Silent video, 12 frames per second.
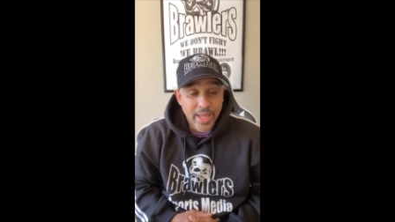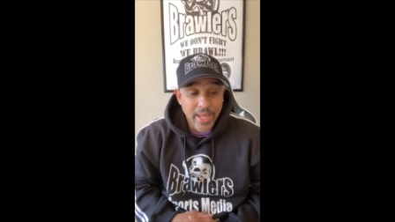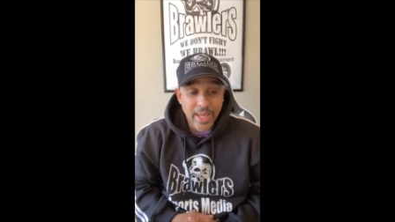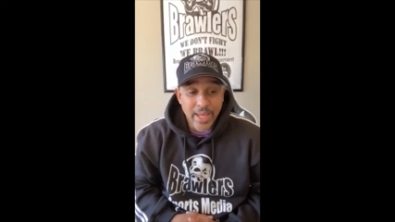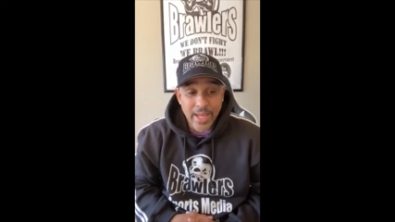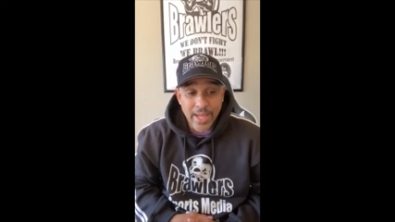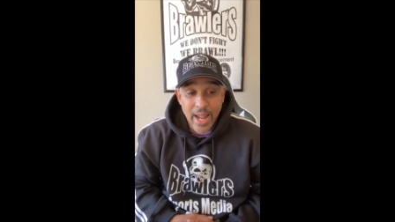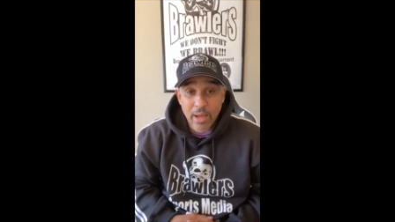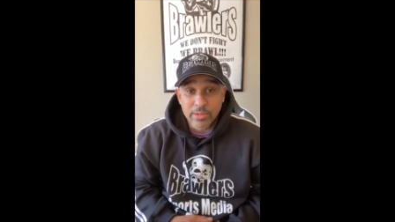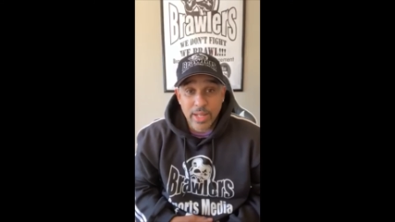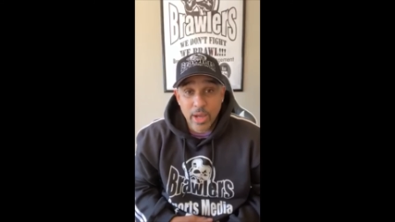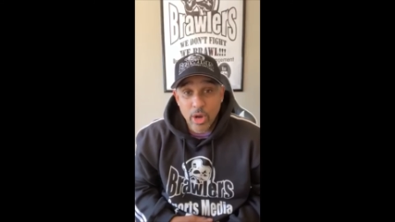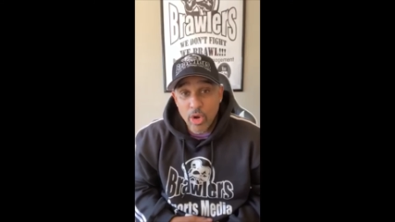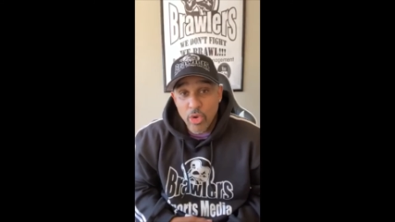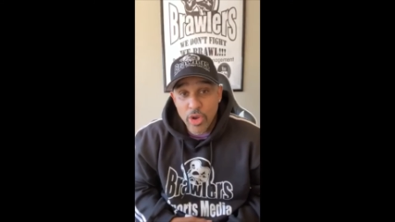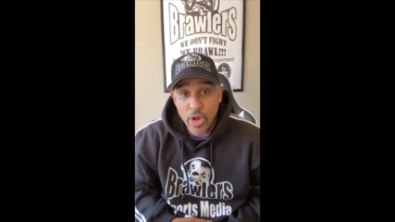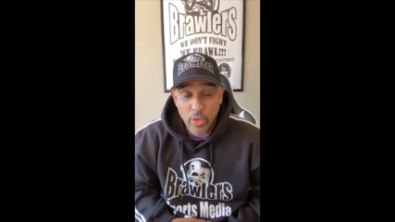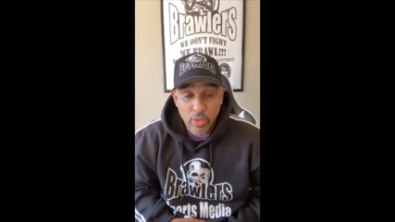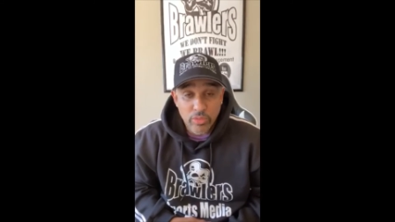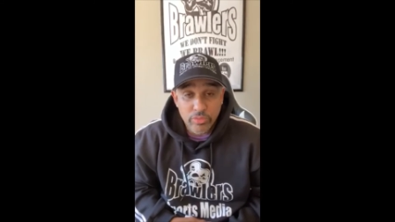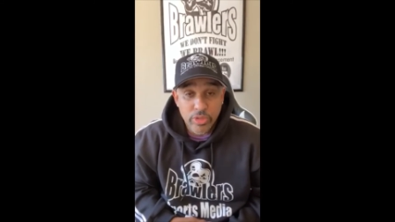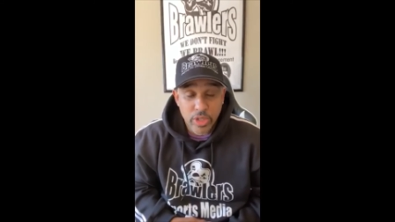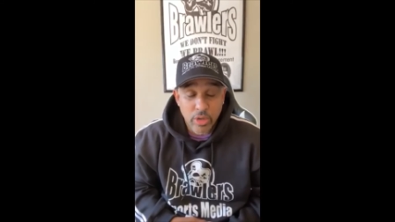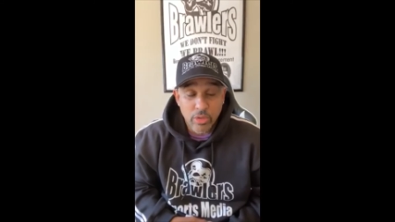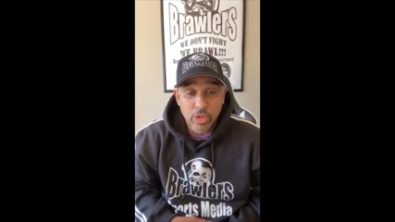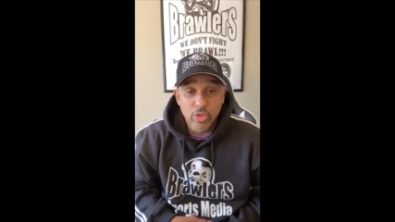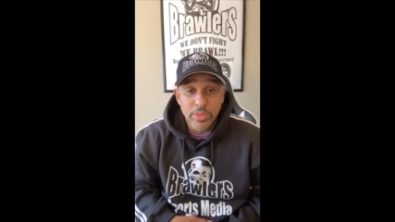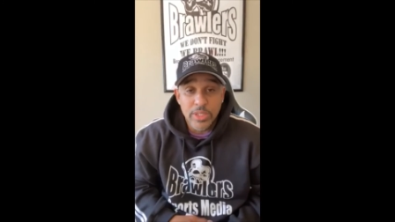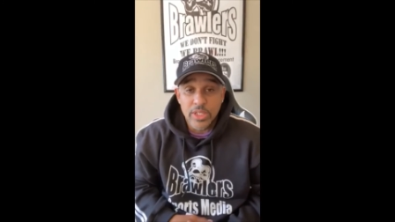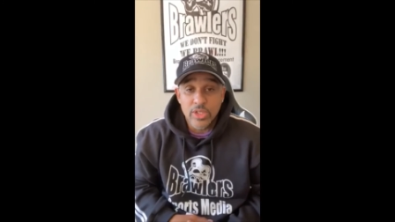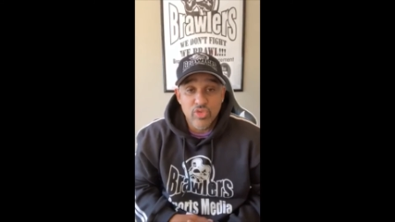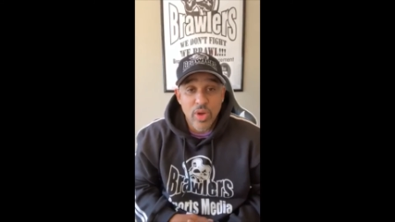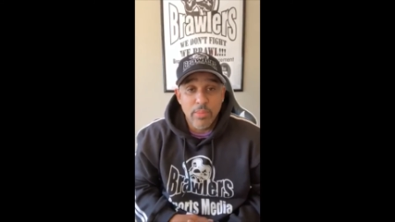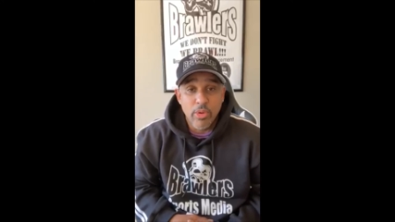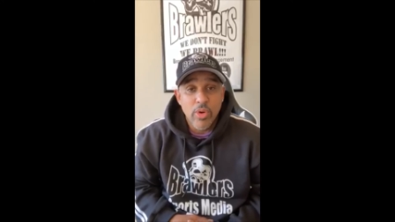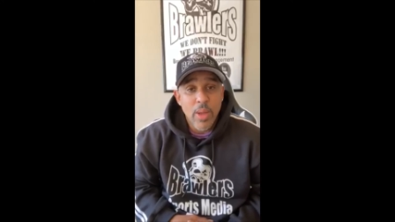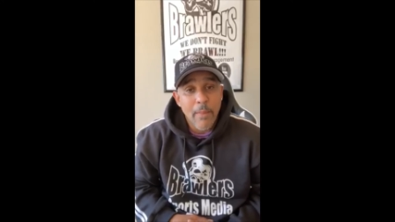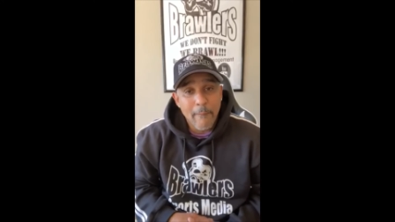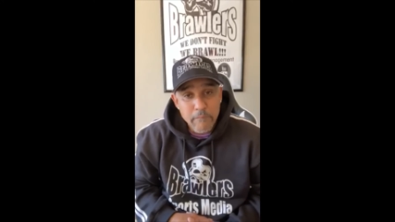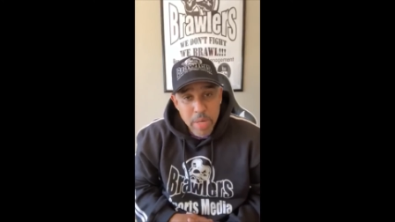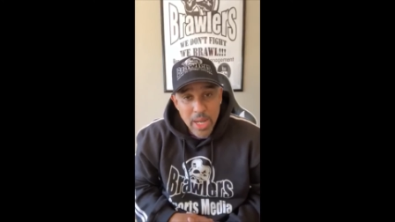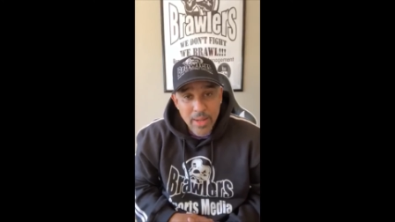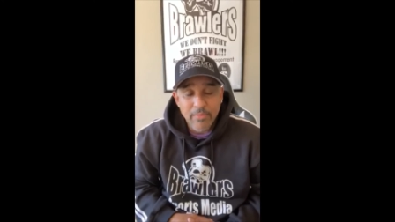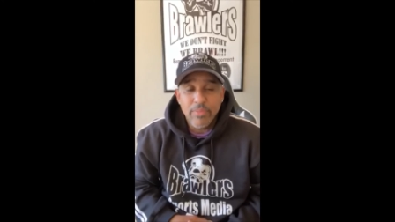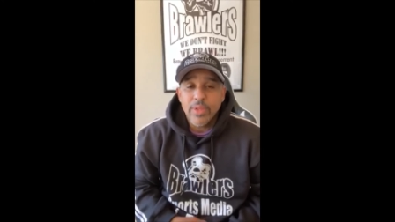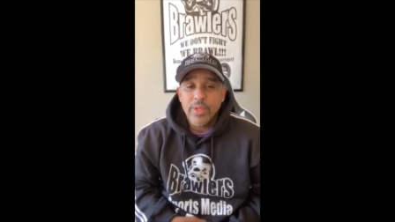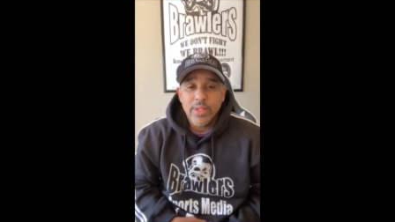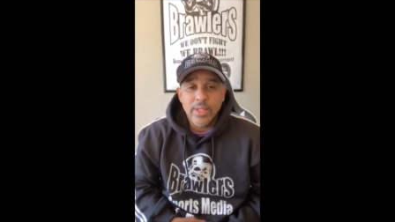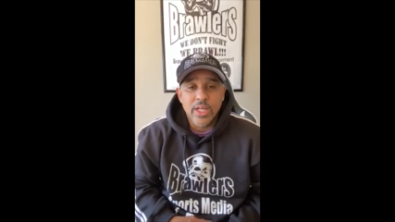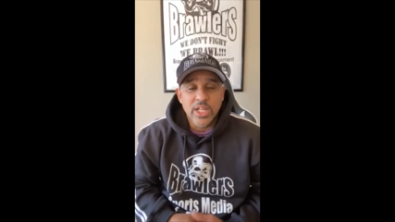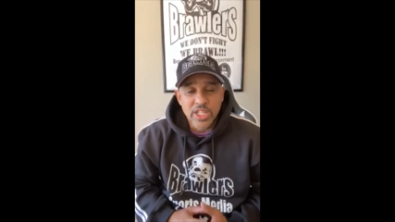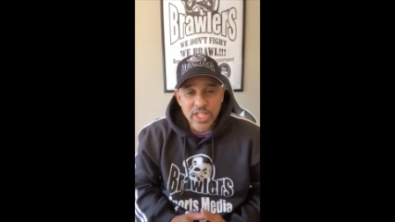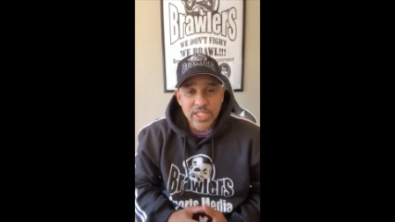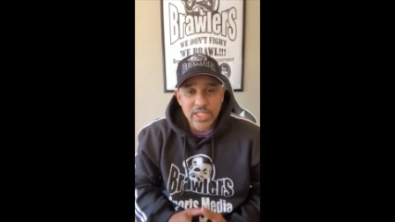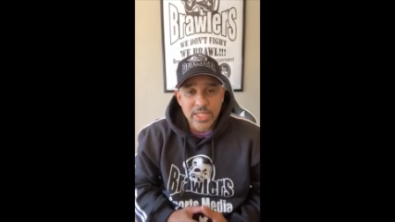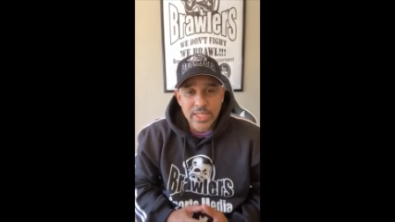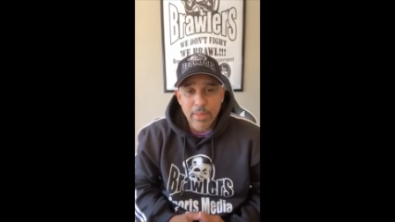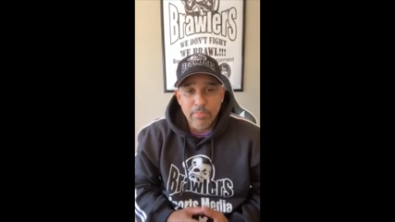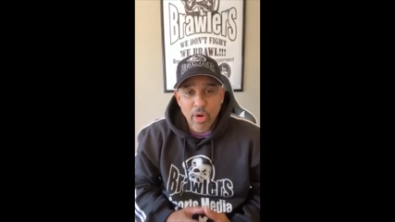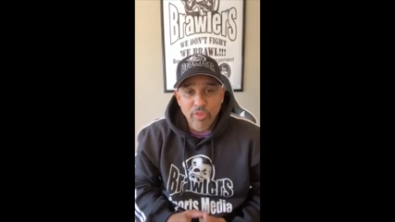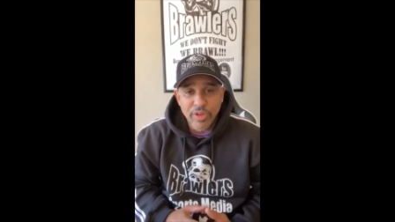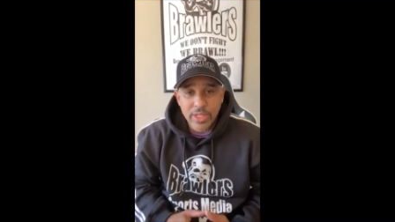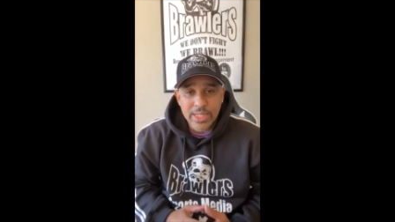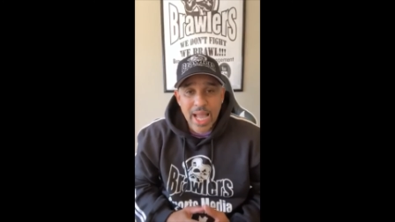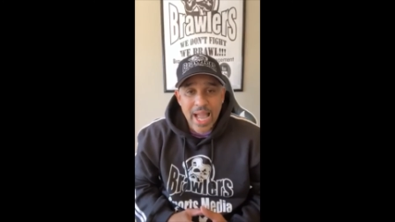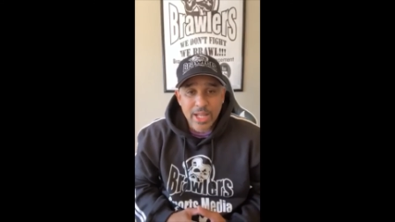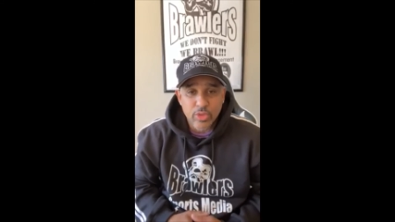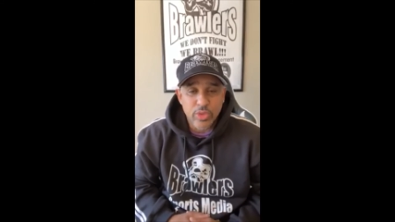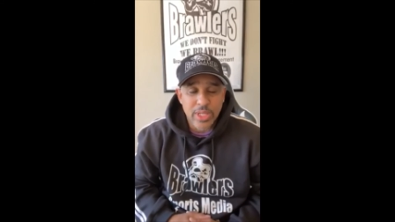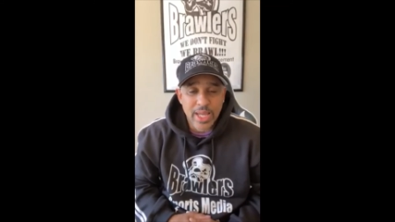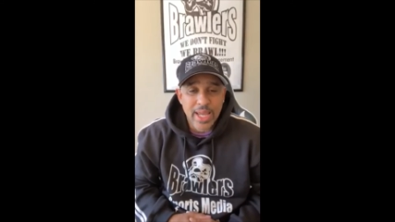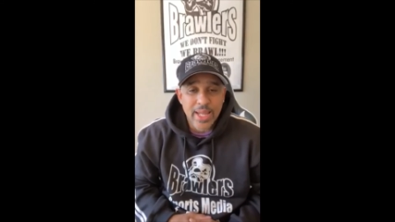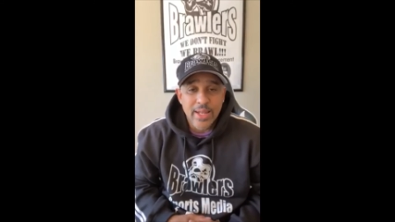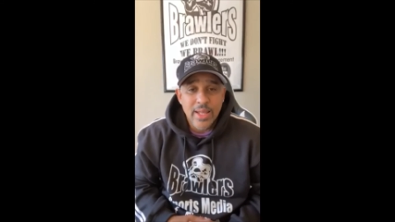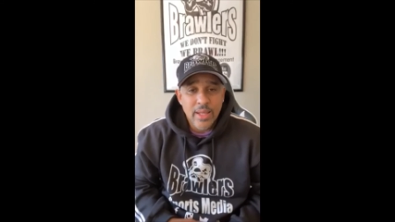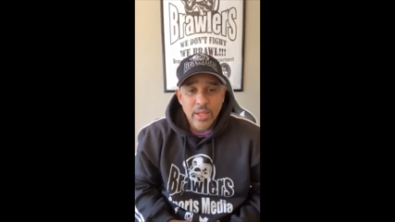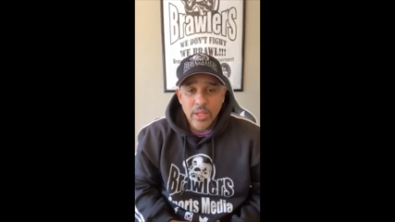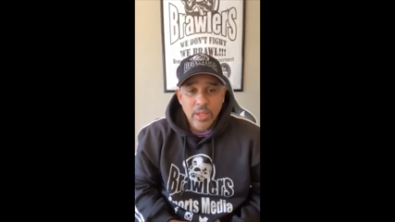And I was like, oh no, you know, Lubin's in trouble. But the conditioning that both of these guys was in,